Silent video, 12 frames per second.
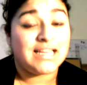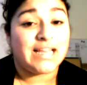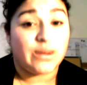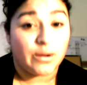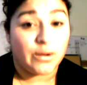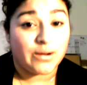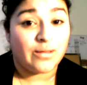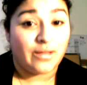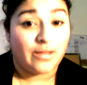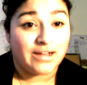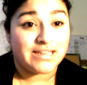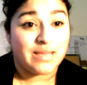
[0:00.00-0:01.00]
It hurt a
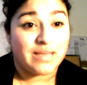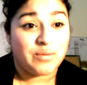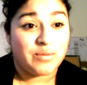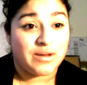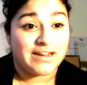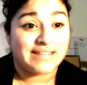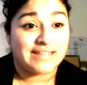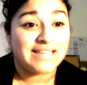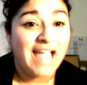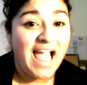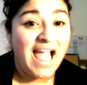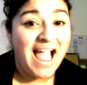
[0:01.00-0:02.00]
lot to get put in. I was
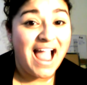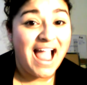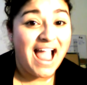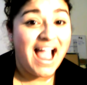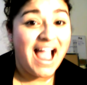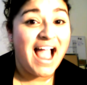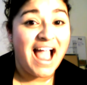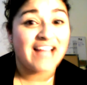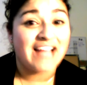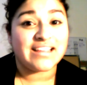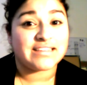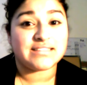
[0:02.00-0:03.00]
like,
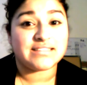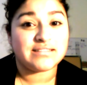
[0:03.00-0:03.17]
ah, like